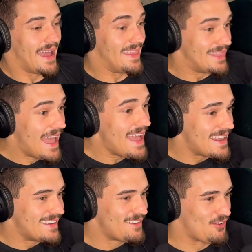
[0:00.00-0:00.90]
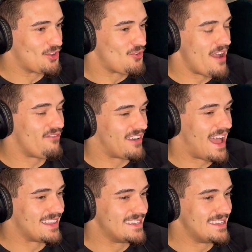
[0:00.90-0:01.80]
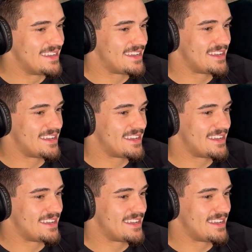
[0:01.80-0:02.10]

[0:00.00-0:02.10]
And then for the grand finale,